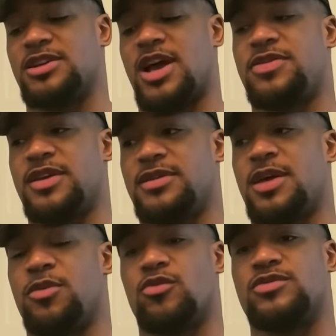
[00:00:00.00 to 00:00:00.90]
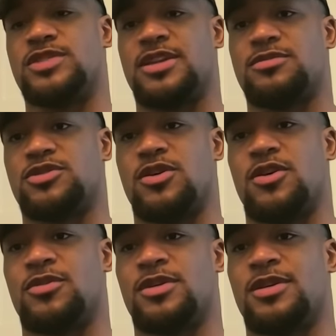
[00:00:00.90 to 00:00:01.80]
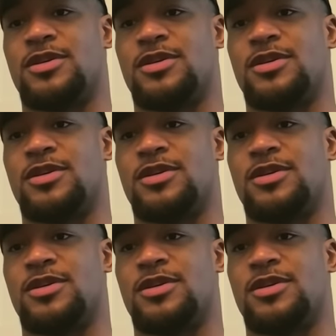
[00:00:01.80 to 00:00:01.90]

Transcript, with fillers: I think that both teams, you know,